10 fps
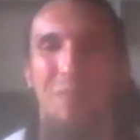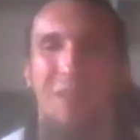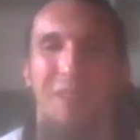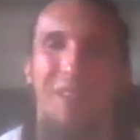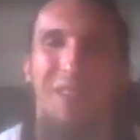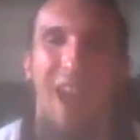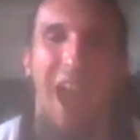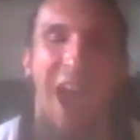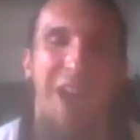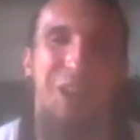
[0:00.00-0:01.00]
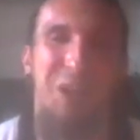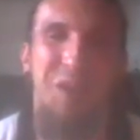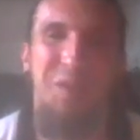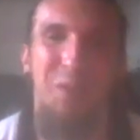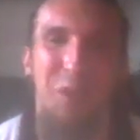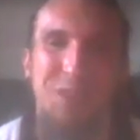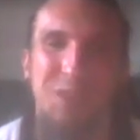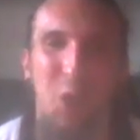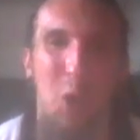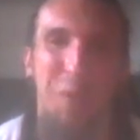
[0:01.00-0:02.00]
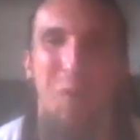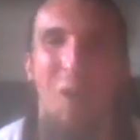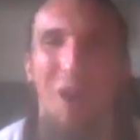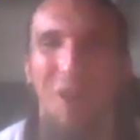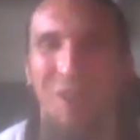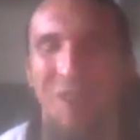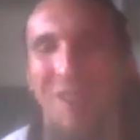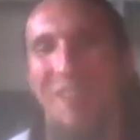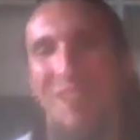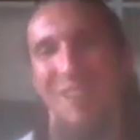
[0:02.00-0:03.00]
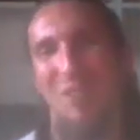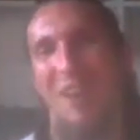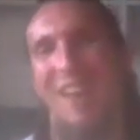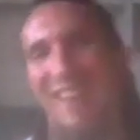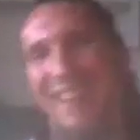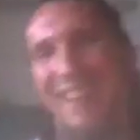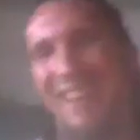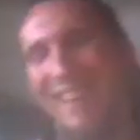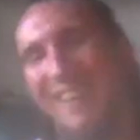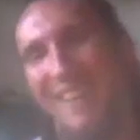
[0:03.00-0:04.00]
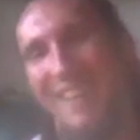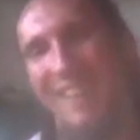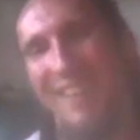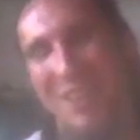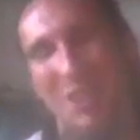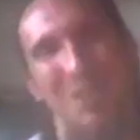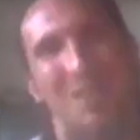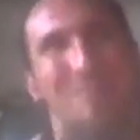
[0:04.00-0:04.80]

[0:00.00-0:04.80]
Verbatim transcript: uh, Anakin um, versus Obi Wan. It was. yeah.